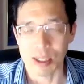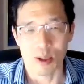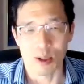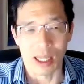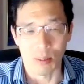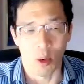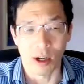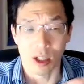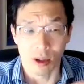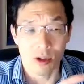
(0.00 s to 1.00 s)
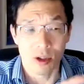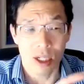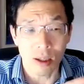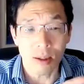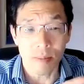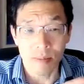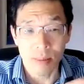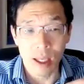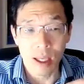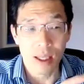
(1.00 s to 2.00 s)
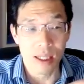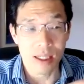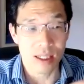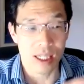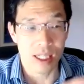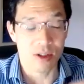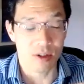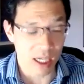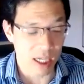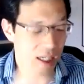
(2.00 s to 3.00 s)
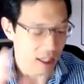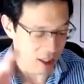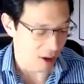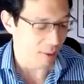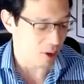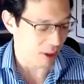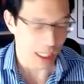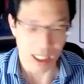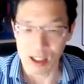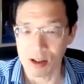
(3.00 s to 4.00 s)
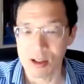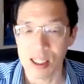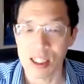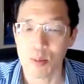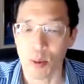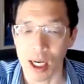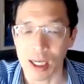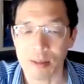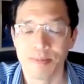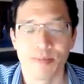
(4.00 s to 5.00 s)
It's really more delusional, this drink. So I'm drinking Delusion this morning.